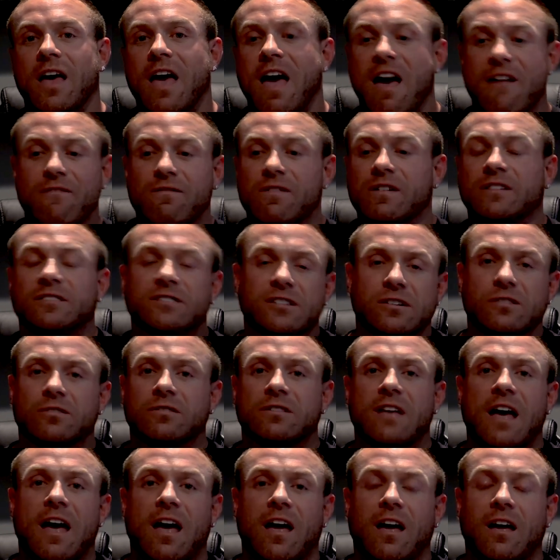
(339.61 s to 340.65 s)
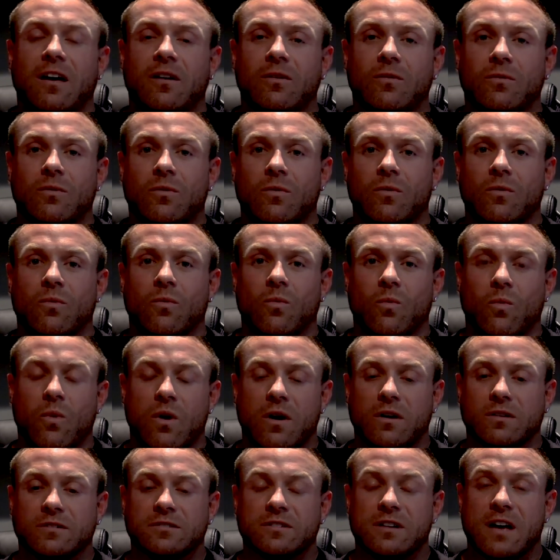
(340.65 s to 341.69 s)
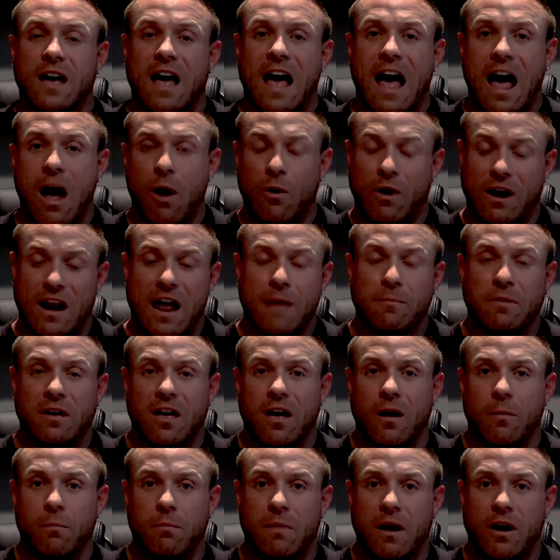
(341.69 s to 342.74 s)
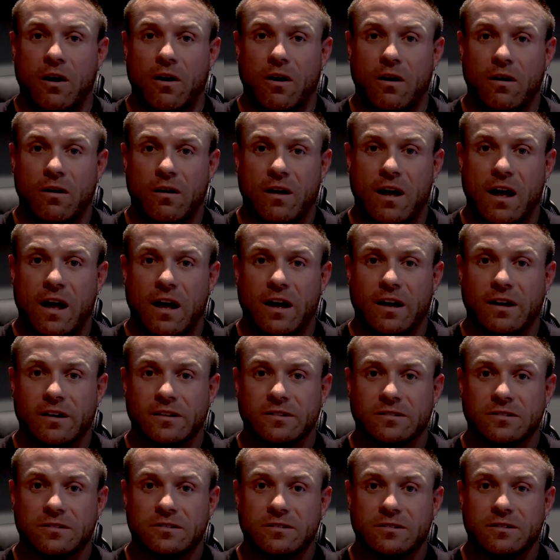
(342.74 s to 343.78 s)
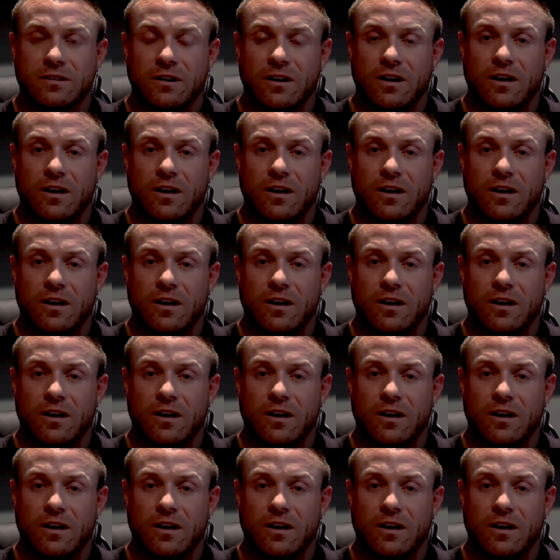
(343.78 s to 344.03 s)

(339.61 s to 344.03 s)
every single day was, how can I become better as